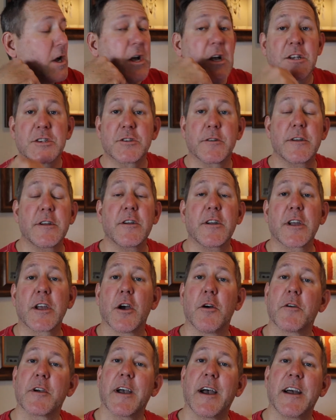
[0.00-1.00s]
So there you
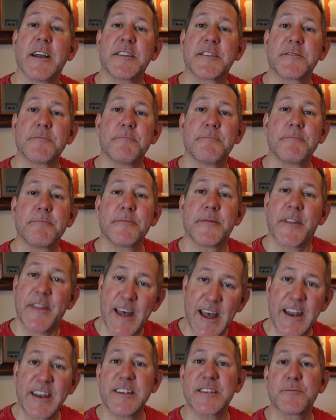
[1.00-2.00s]
go, guys.
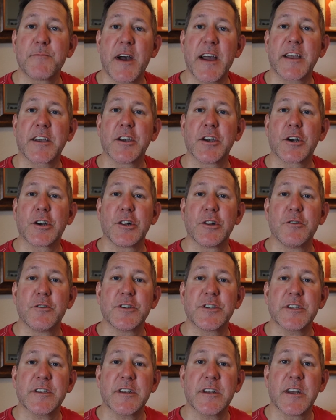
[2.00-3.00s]
That is my
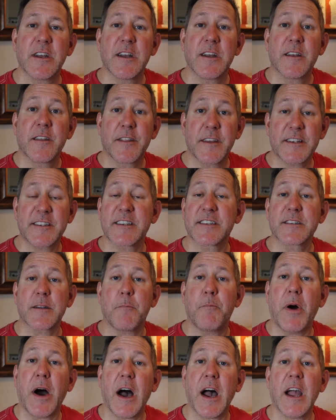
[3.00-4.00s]
conclusion. This is a
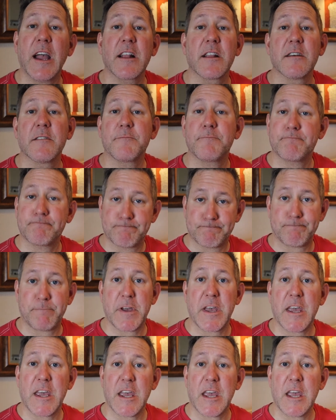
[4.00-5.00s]
pile of
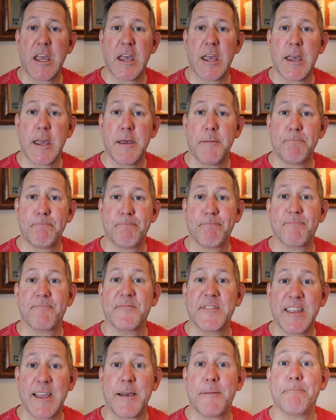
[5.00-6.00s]
beep.
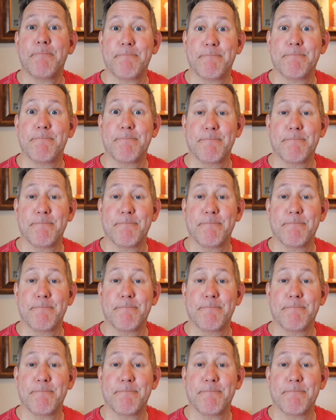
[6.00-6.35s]
Yep.